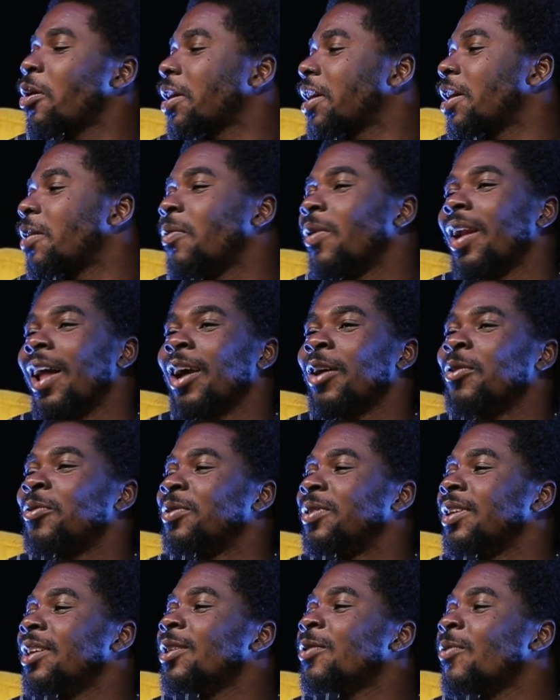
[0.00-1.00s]
okay, well, I
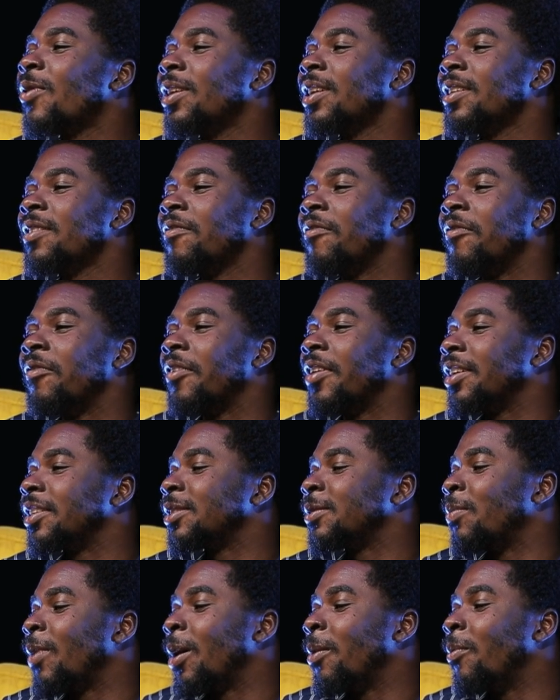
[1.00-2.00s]
could equally
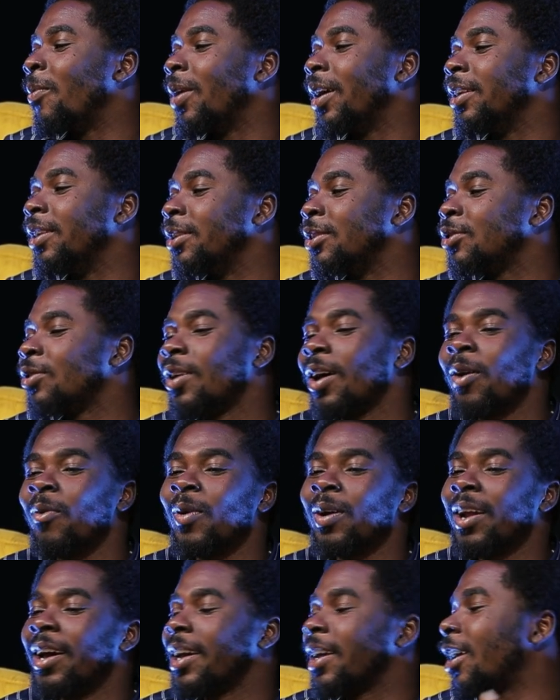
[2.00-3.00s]
invest my money so that
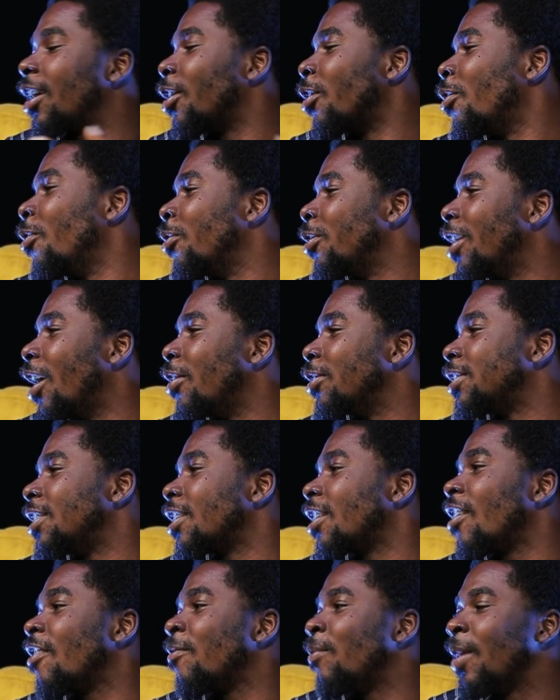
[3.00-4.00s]
when I get old, I'll
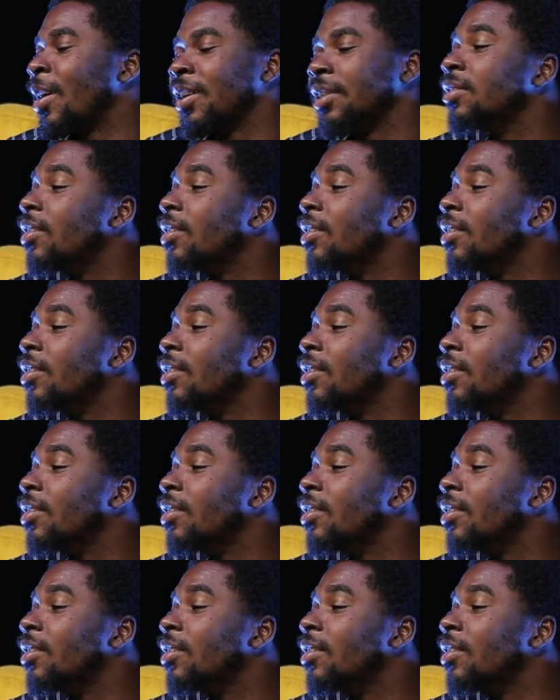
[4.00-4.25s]
take off my